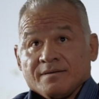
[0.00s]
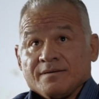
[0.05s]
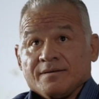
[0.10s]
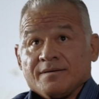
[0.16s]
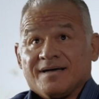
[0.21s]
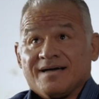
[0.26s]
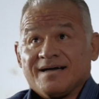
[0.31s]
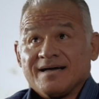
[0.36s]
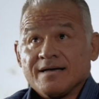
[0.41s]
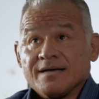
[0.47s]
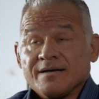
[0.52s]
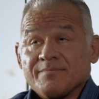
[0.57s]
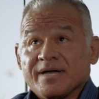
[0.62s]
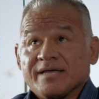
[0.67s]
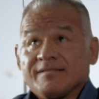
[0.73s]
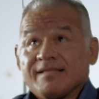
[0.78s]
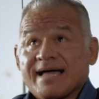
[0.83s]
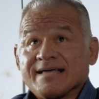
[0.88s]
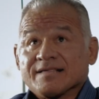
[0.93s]

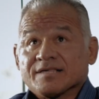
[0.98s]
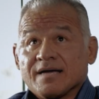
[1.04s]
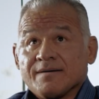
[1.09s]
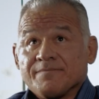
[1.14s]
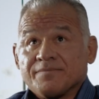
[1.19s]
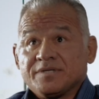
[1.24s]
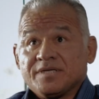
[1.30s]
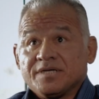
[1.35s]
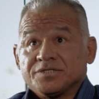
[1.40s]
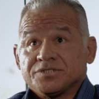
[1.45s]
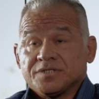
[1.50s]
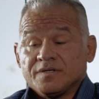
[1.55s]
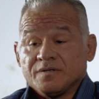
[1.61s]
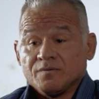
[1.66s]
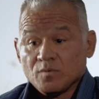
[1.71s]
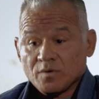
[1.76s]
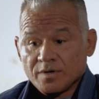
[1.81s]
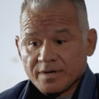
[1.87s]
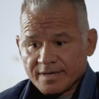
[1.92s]
My last
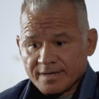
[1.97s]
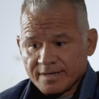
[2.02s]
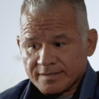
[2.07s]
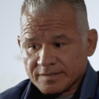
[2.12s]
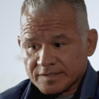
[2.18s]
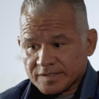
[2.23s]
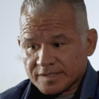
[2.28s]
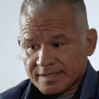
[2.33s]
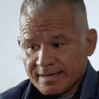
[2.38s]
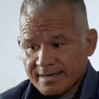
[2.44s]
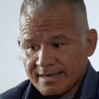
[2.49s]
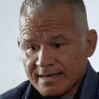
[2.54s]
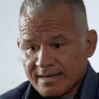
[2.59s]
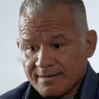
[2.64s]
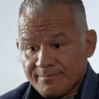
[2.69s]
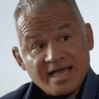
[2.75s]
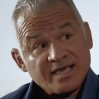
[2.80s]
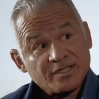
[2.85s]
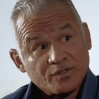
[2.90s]
competition was
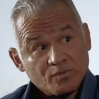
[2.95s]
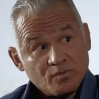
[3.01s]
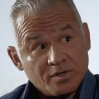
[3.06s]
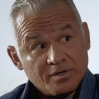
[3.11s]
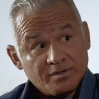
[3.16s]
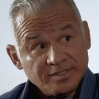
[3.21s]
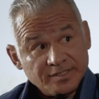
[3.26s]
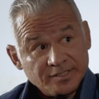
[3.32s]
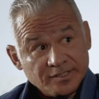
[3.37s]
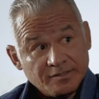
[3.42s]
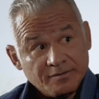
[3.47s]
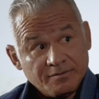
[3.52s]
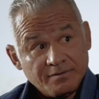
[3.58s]
Master Worlds.